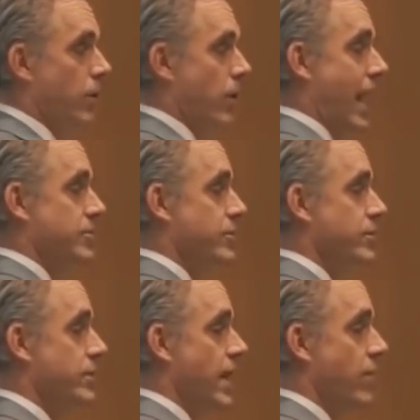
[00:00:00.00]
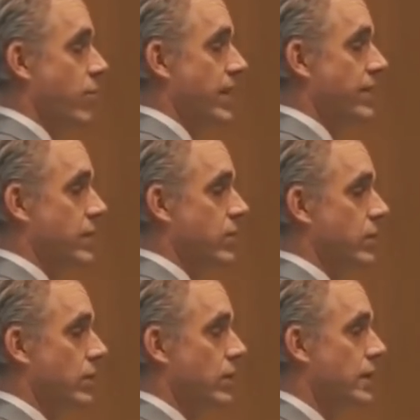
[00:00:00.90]
perhaps there's another way that you
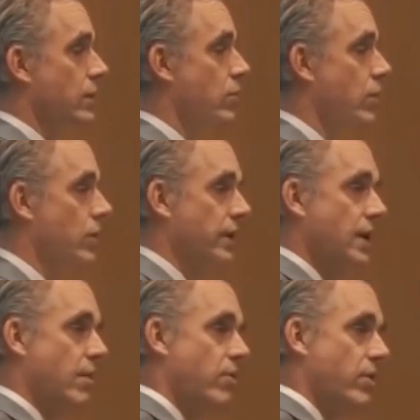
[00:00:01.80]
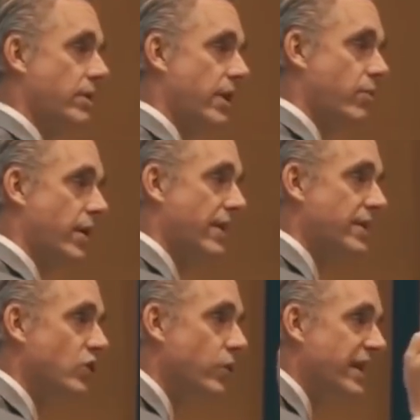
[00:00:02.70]
could look at the world and number, another way
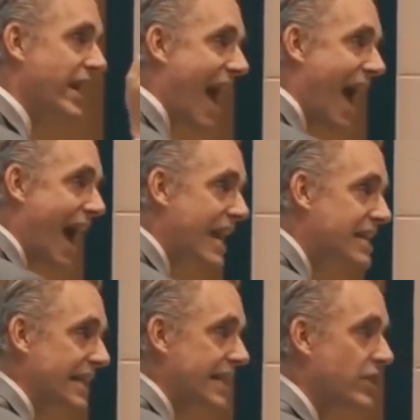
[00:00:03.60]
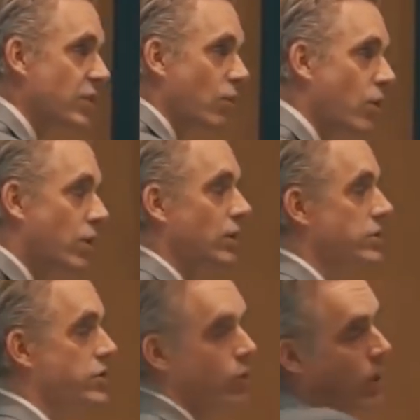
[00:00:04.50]
that you could act in the
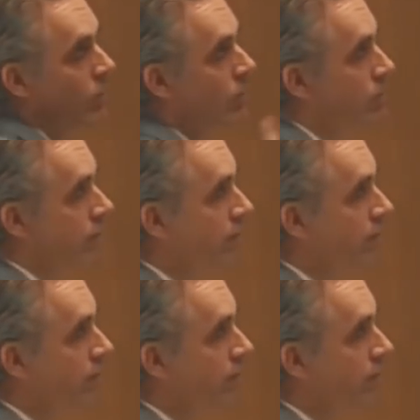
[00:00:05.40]
world. So, what it would